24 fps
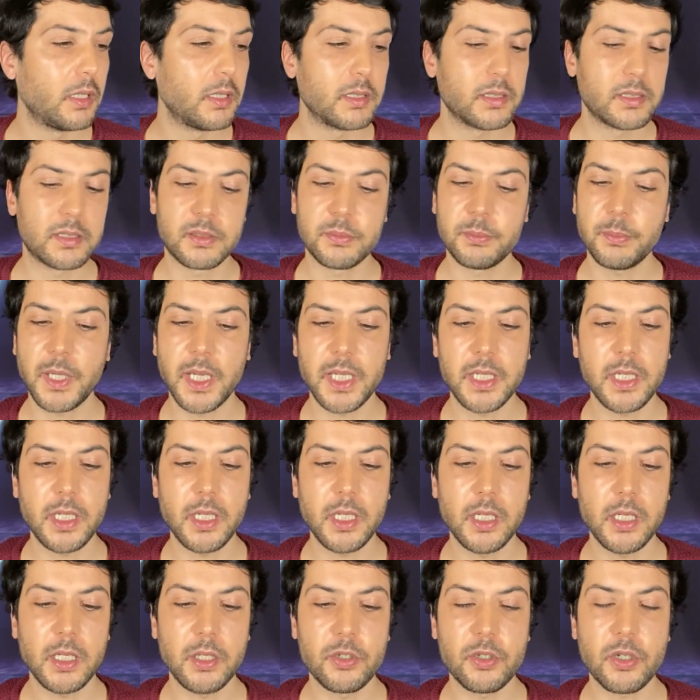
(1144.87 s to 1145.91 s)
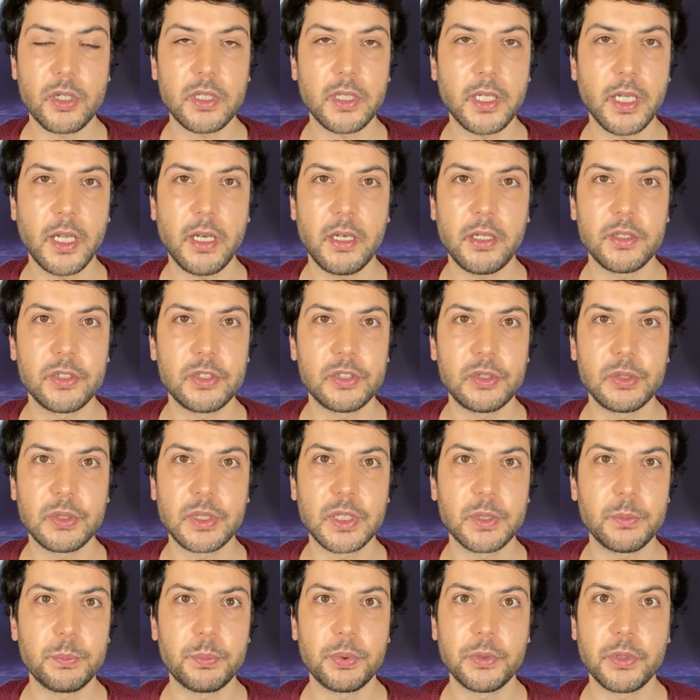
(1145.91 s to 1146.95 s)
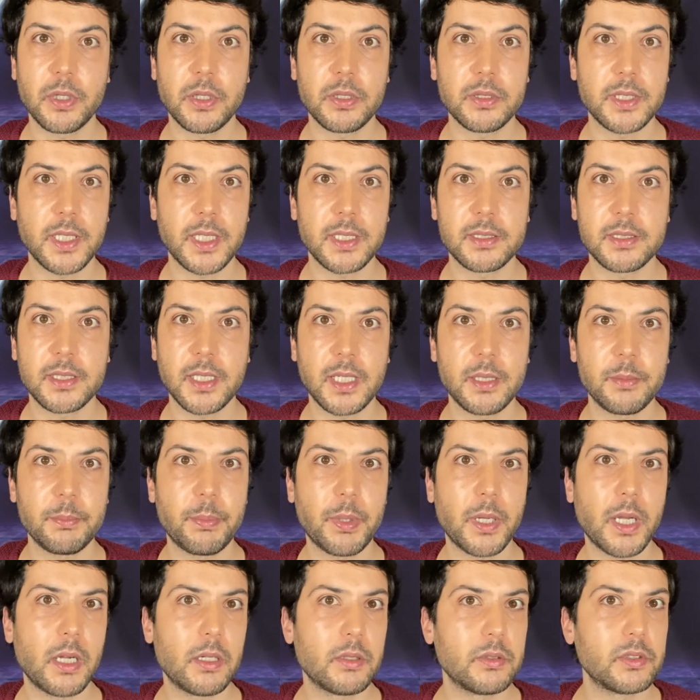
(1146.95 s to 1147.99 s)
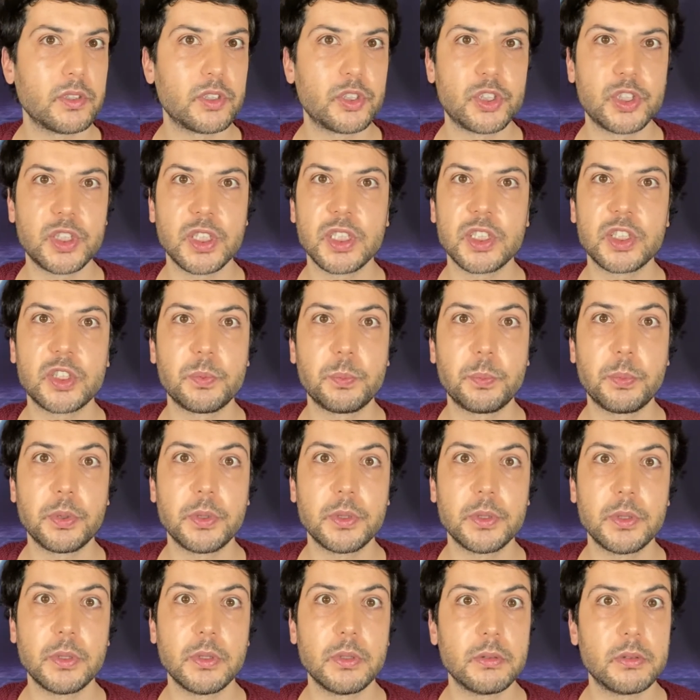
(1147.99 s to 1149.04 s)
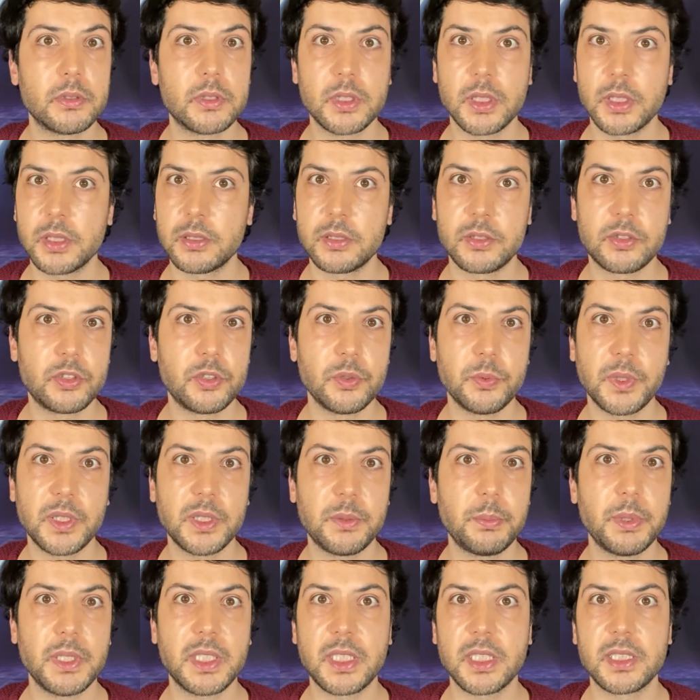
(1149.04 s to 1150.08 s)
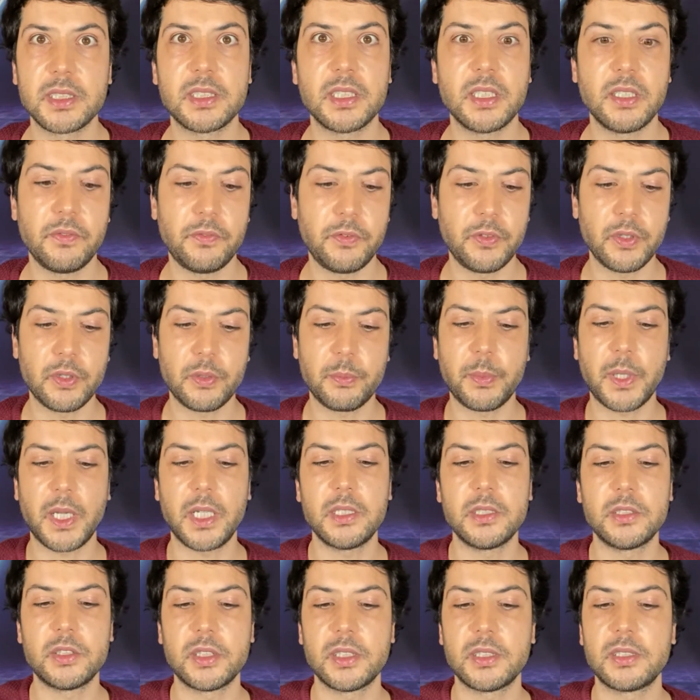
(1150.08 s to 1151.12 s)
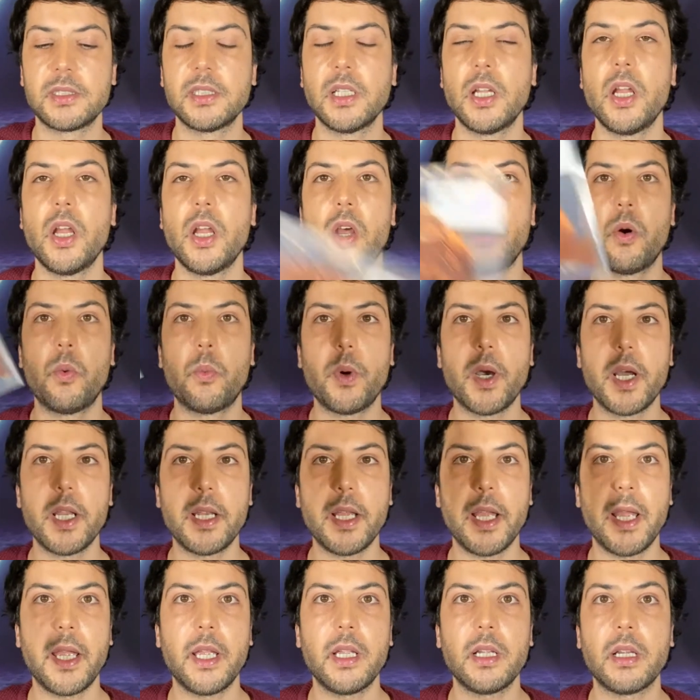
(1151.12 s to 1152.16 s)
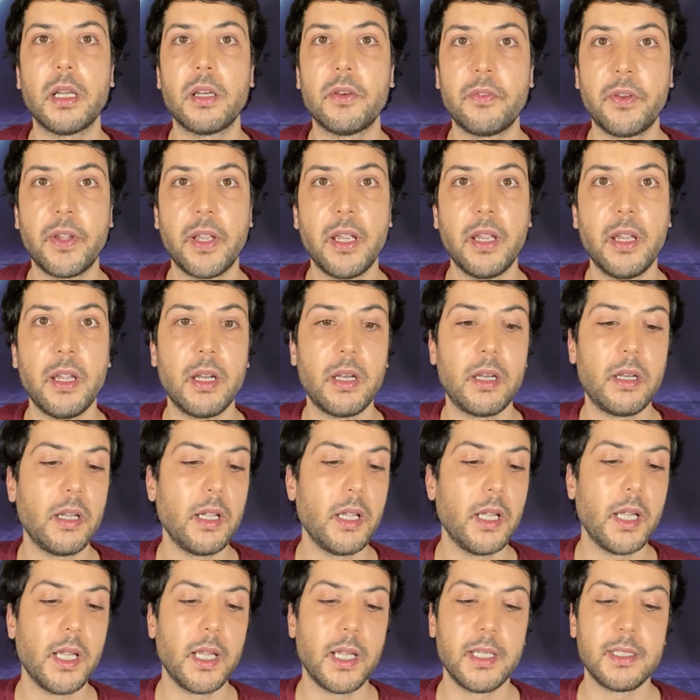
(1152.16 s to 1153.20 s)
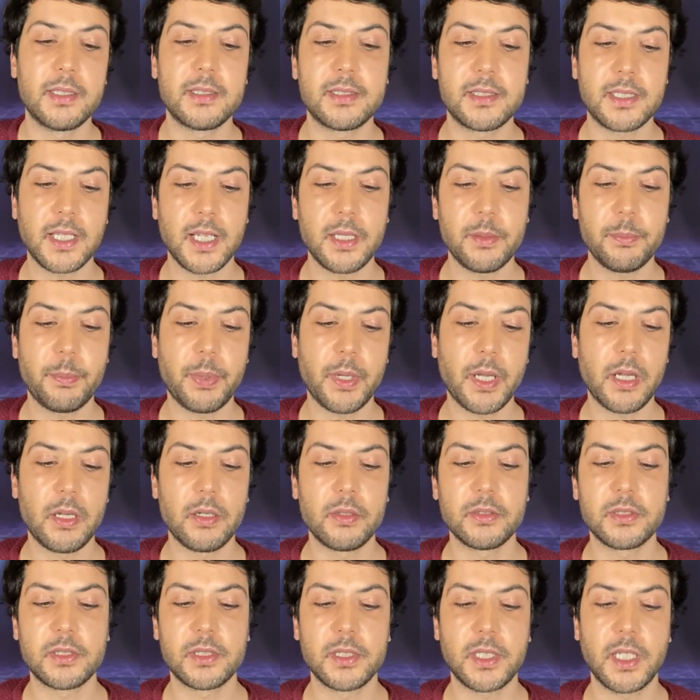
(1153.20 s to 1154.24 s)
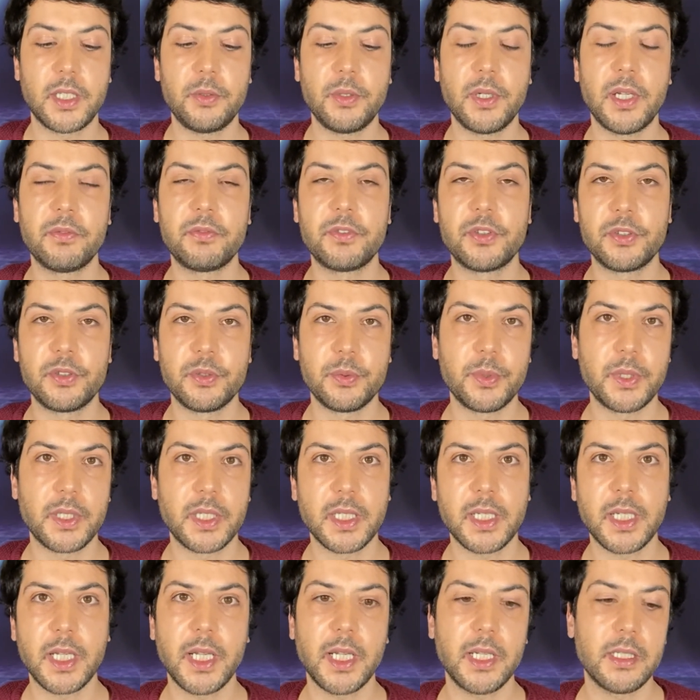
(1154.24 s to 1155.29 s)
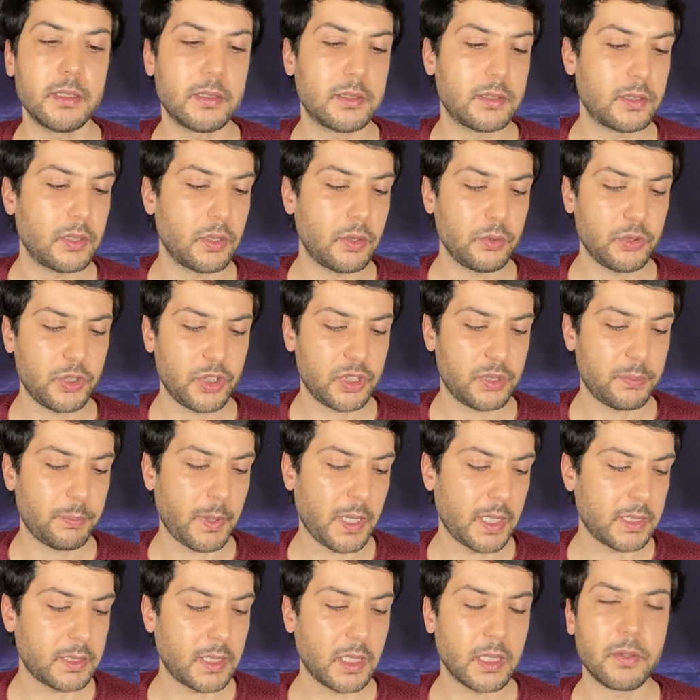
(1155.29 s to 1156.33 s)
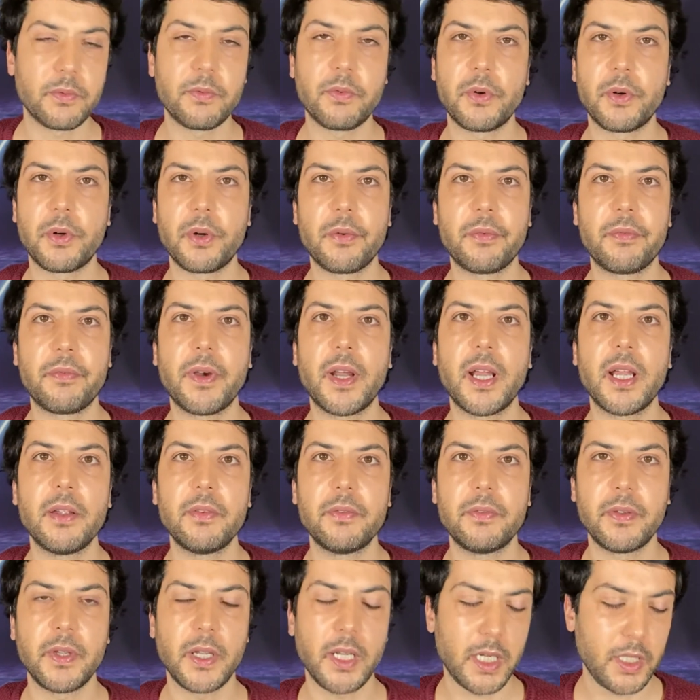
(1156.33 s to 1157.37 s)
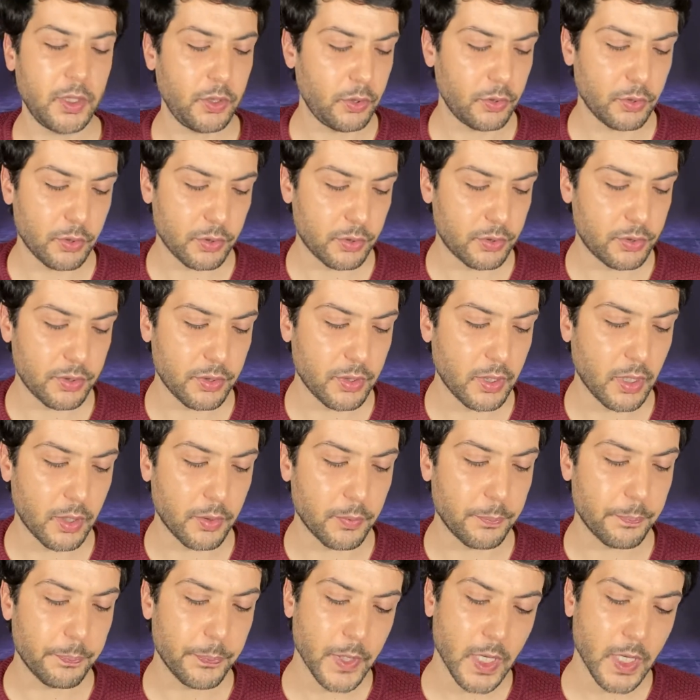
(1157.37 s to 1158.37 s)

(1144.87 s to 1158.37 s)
As many doll hairs you can put on that 10 pounds, just do it, because if you're buying just one hank of hair, it's 10 pounds and then you have to do it again. So just buy like 4 or 5 and you're good to go.